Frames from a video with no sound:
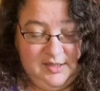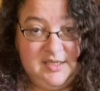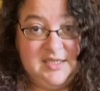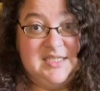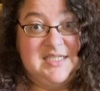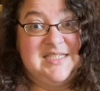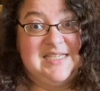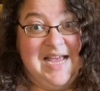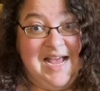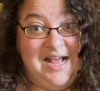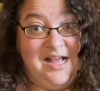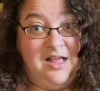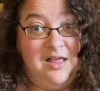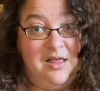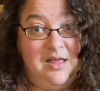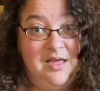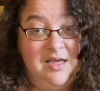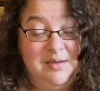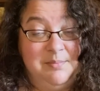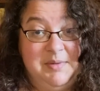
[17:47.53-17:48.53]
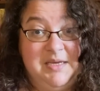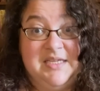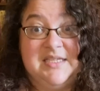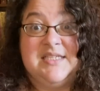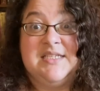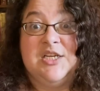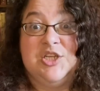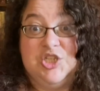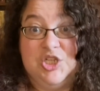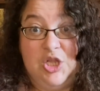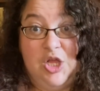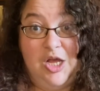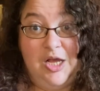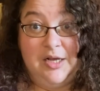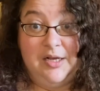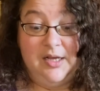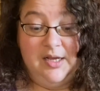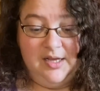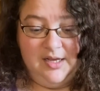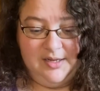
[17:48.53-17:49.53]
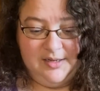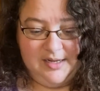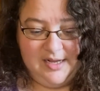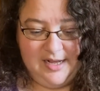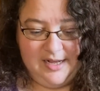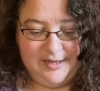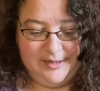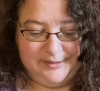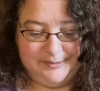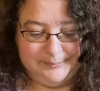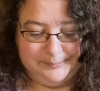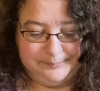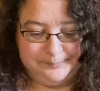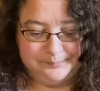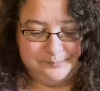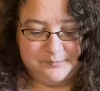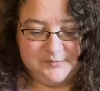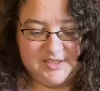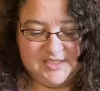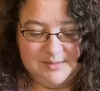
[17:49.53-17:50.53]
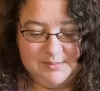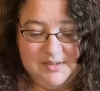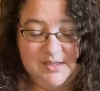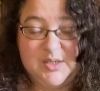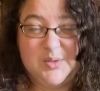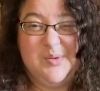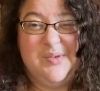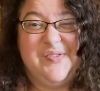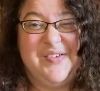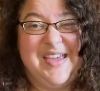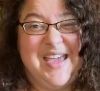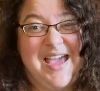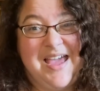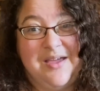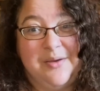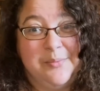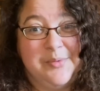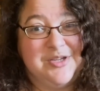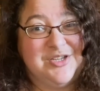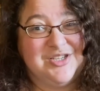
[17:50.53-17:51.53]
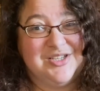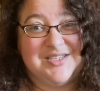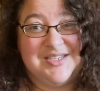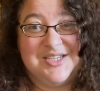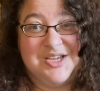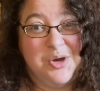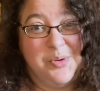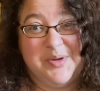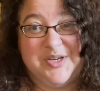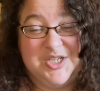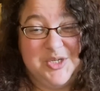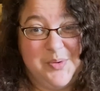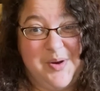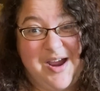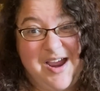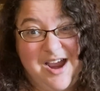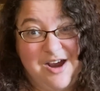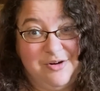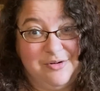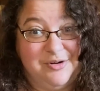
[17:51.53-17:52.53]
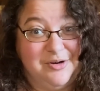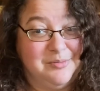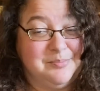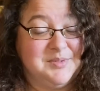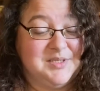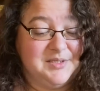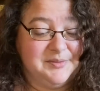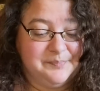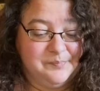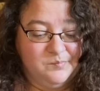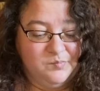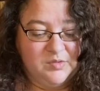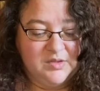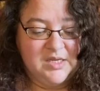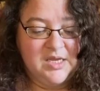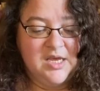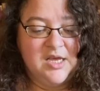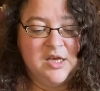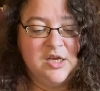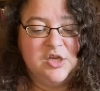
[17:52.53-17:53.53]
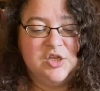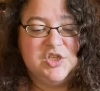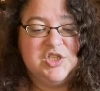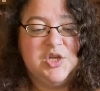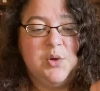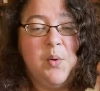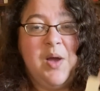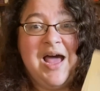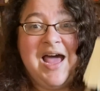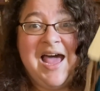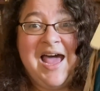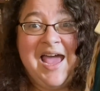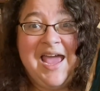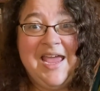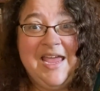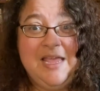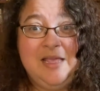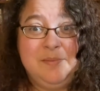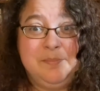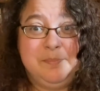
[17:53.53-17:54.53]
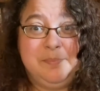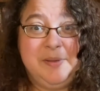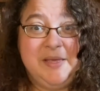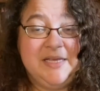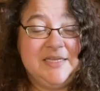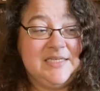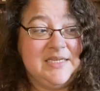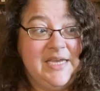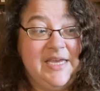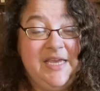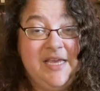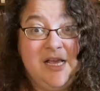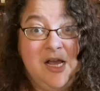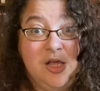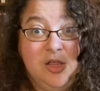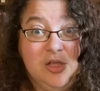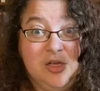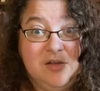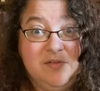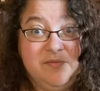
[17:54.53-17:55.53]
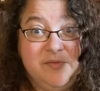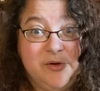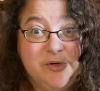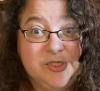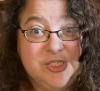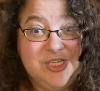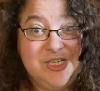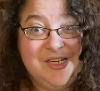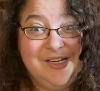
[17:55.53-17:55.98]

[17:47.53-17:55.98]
Sal means stitch along. Sometimes we forget and we just go into our acronyms. So I picked a color conversion.